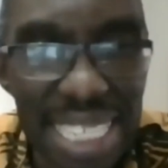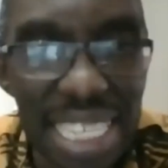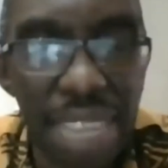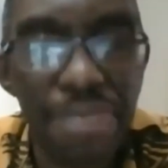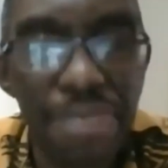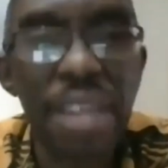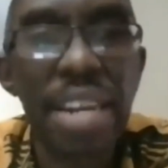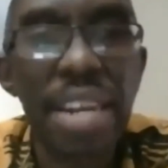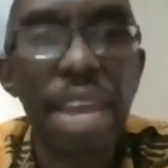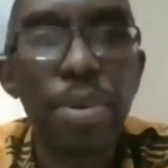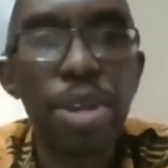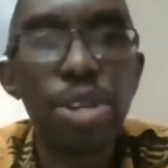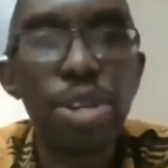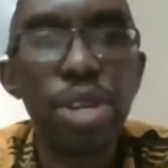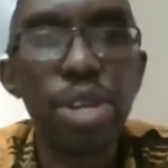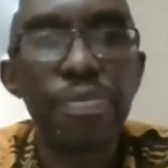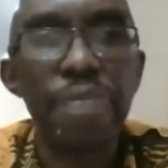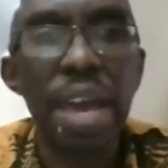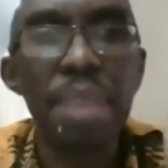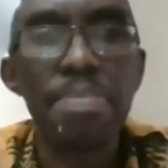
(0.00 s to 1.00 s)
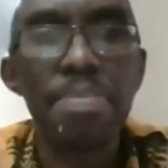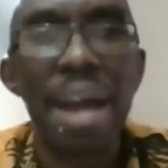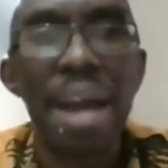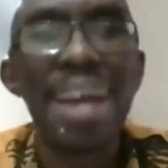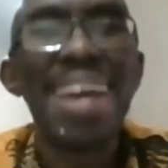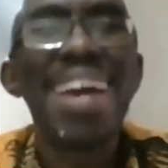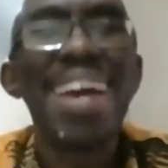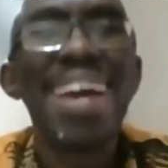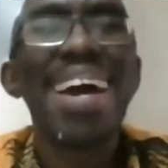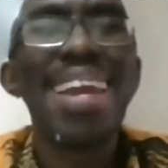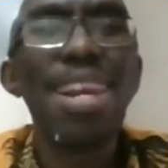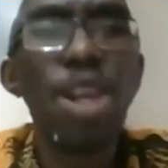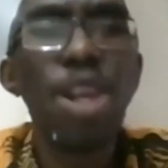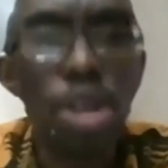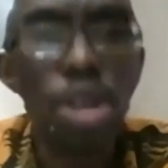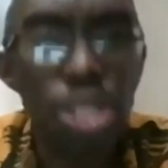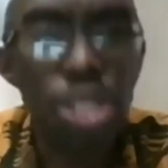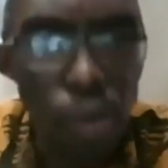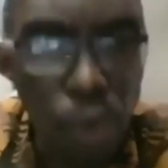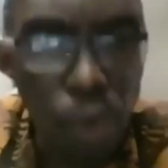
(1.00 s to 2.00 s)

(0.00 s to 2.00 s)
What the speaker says: In fact, like when you take fiber, lots of